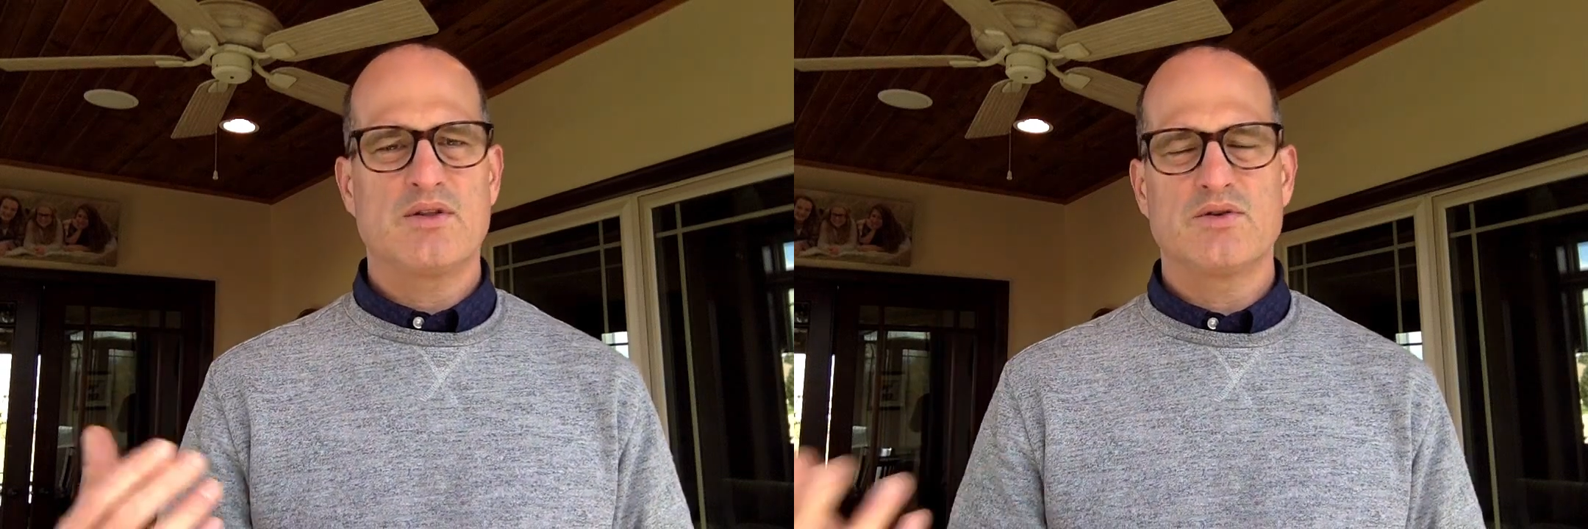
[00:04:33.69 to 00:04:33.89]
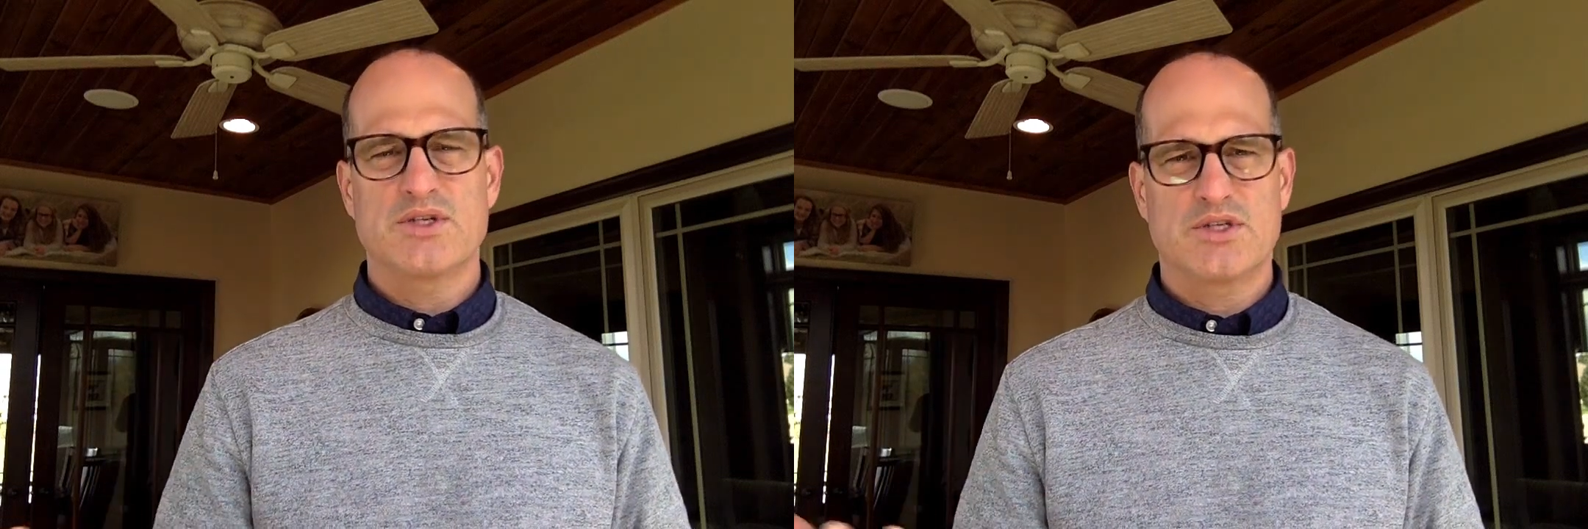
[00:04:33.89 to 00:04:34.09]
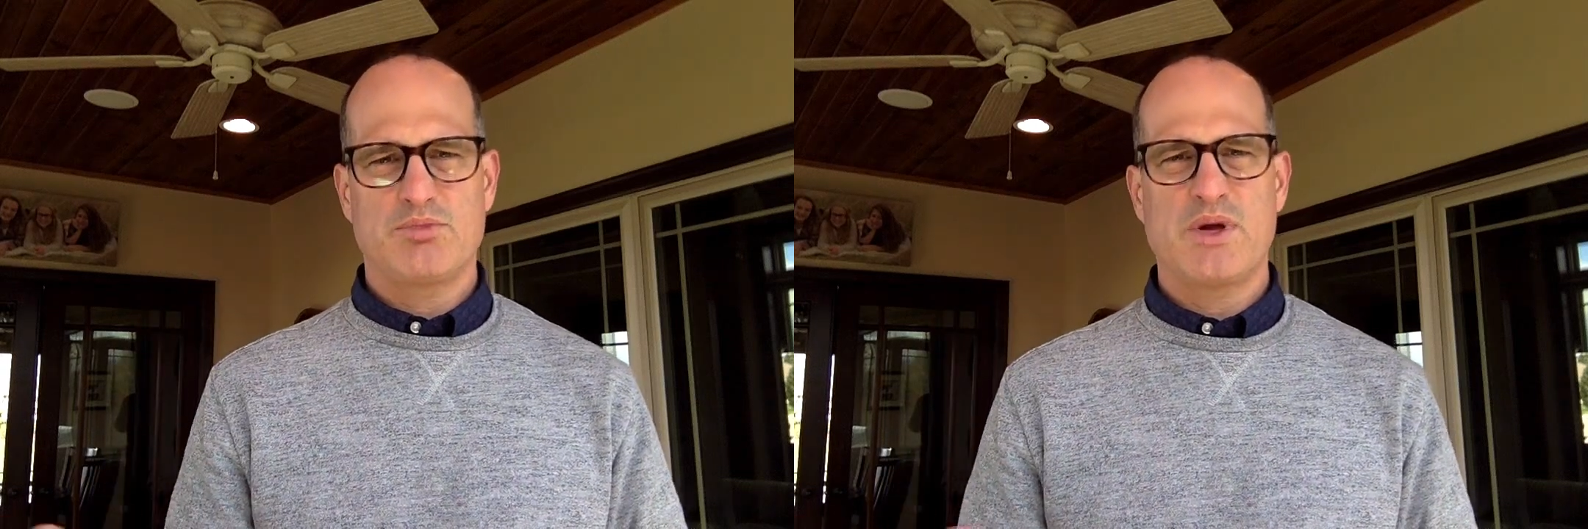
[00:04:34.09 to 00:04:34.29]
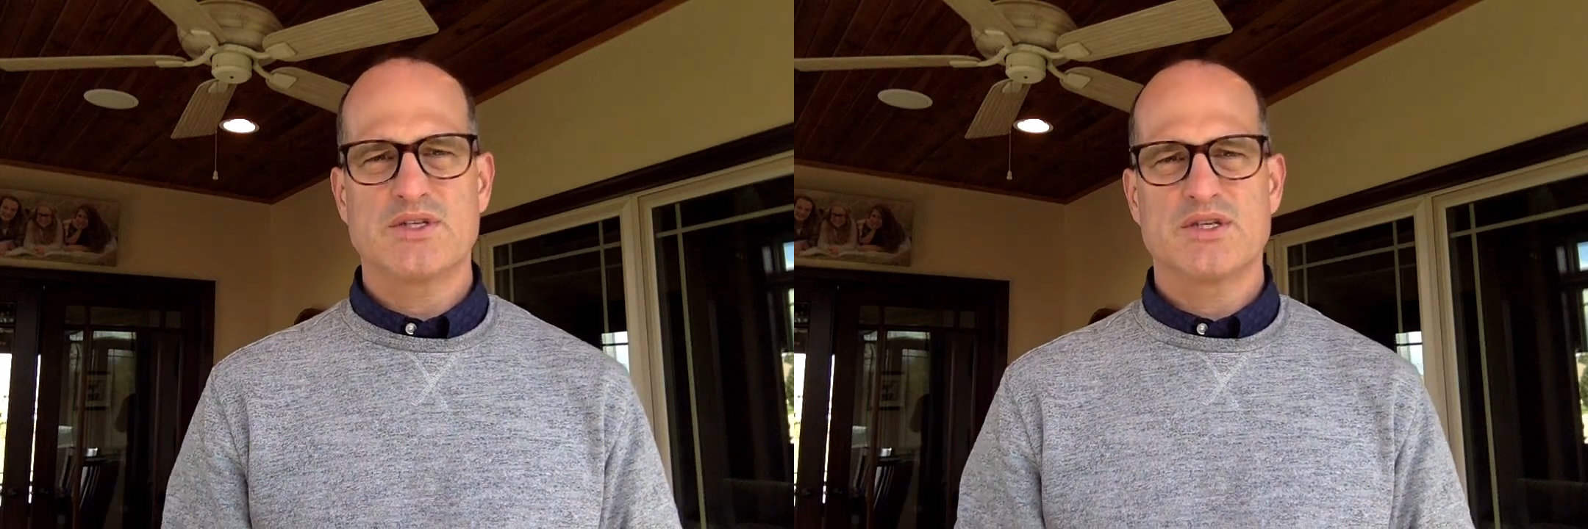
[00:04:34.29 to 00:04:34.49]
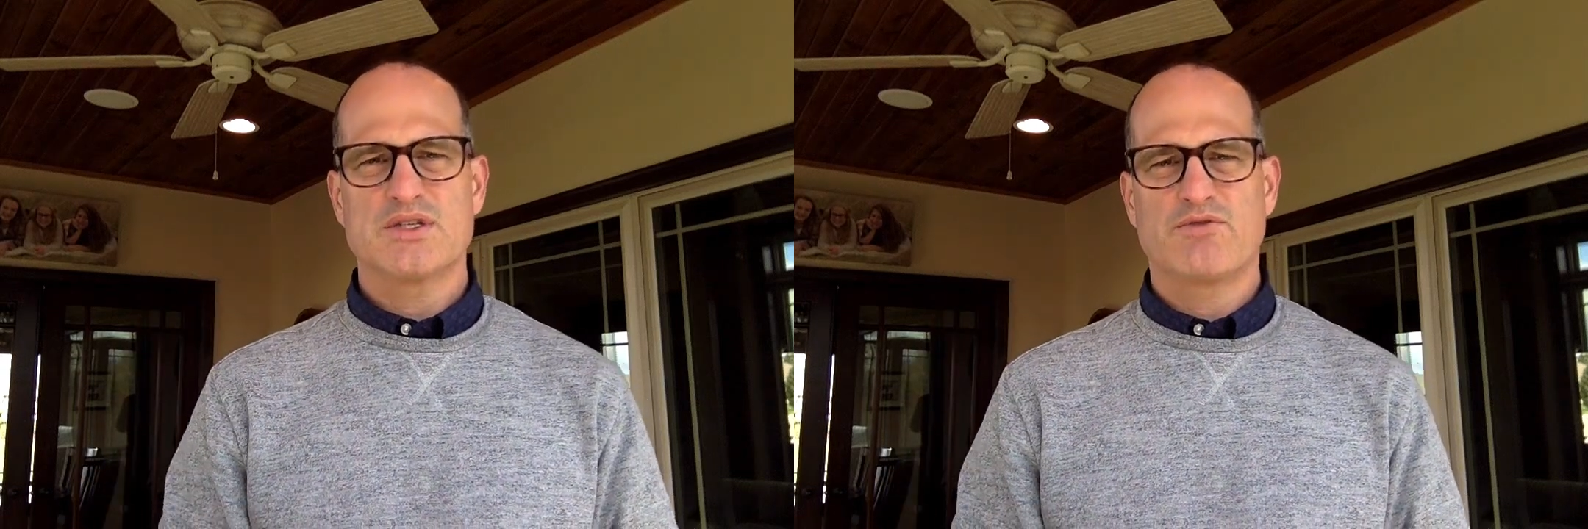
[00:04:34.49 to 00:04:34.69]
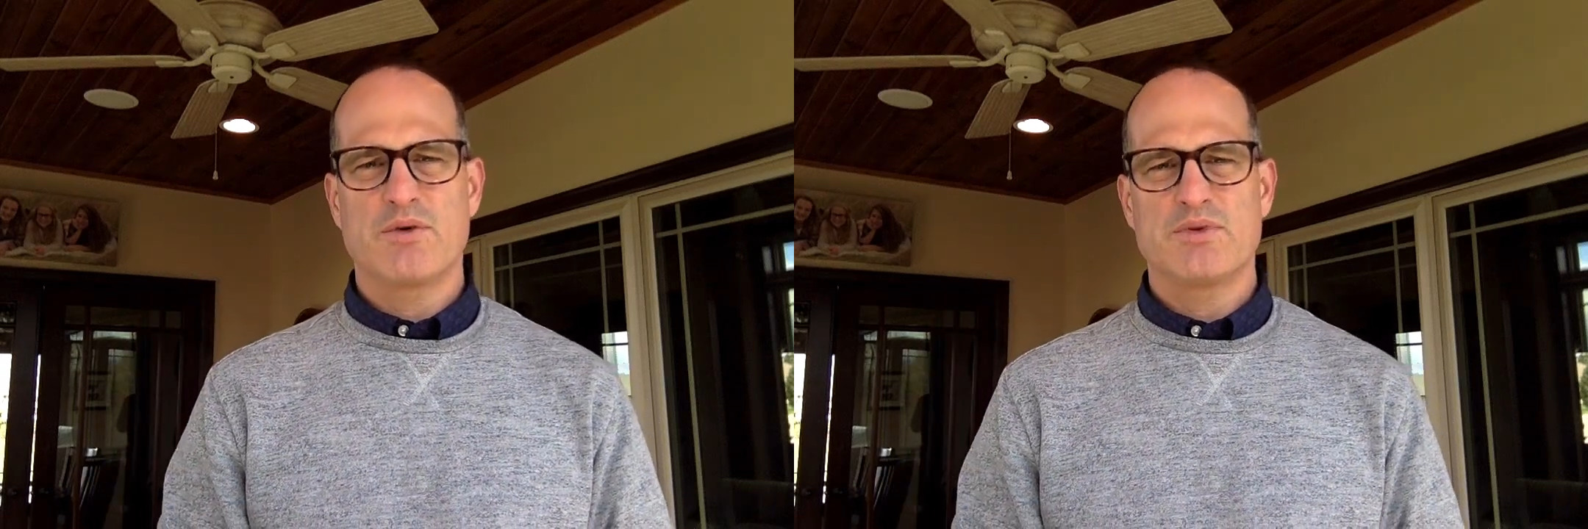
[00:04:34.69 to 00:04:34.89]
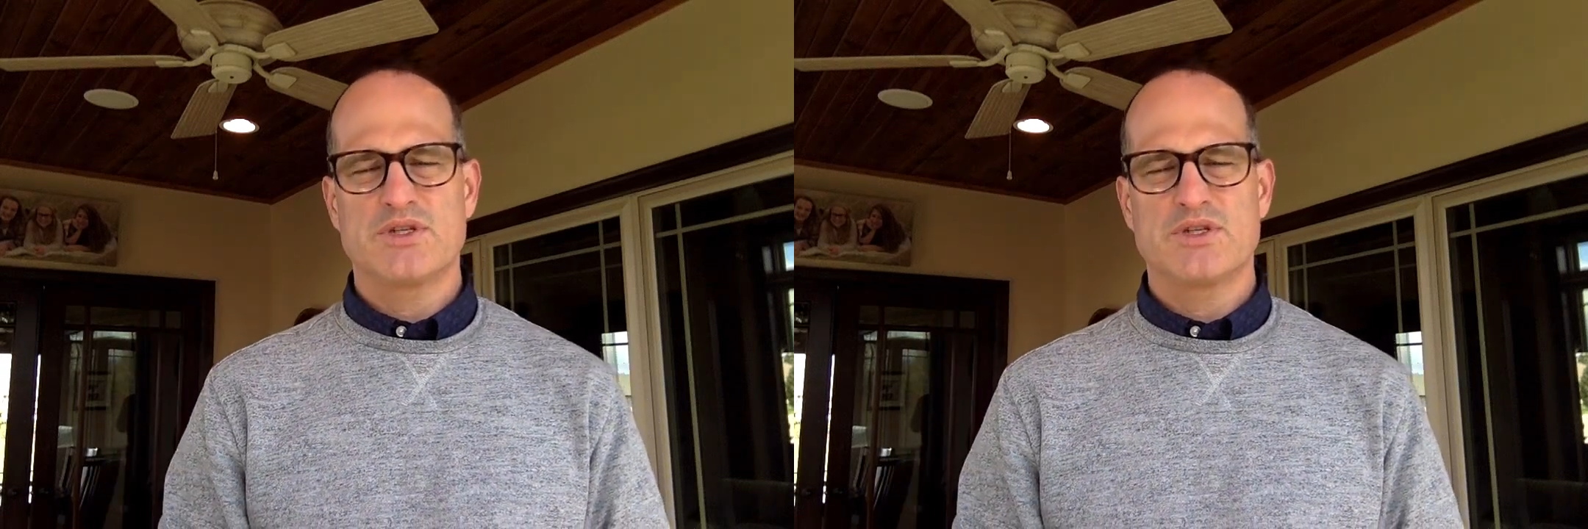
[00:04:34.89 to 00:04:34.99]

those expenses from